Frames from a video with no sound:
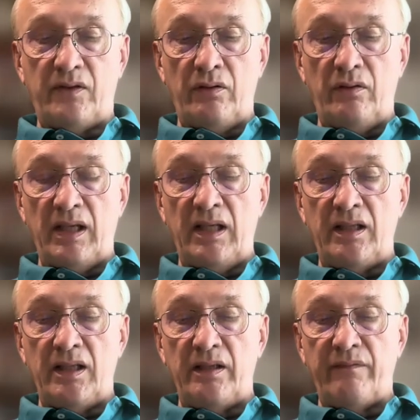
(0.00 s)
of June
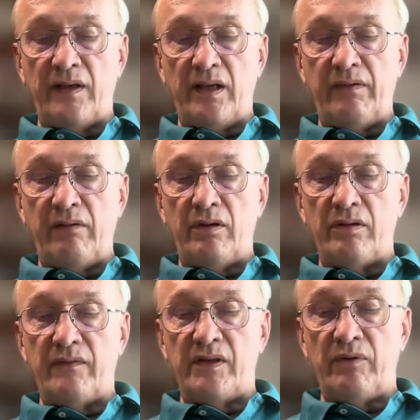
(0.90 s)
1885, he wrote
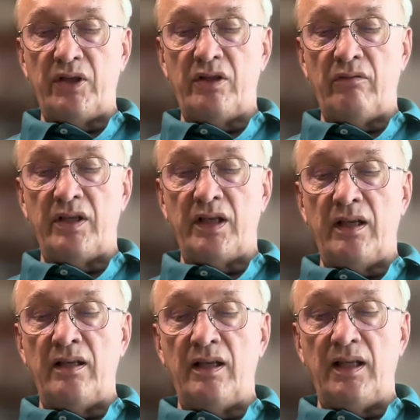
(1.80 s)
of his wish to
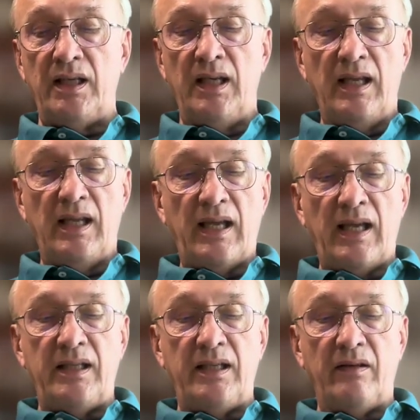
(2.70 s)
retire early,
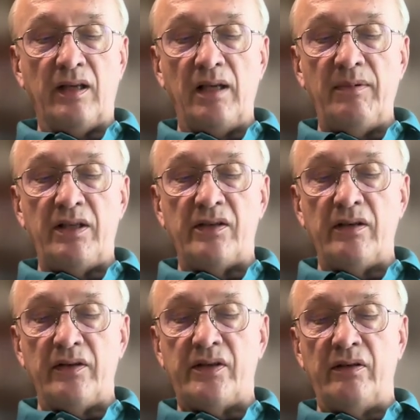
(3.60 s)
adding, "The climate does
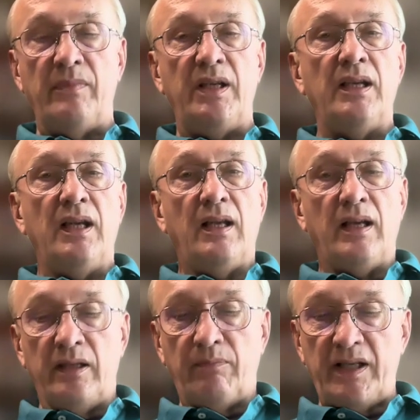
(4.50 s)
not suit me,
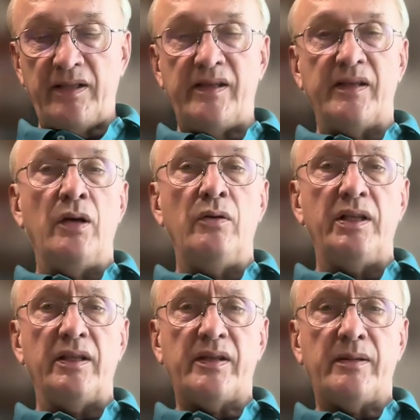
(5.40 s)
and the place is
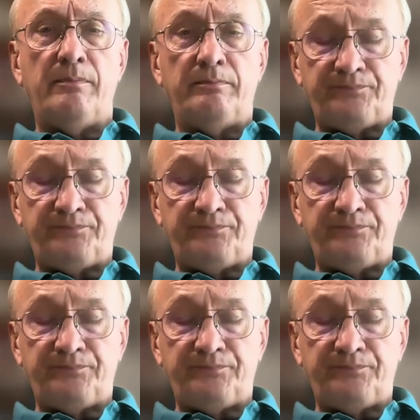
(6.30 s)
odious."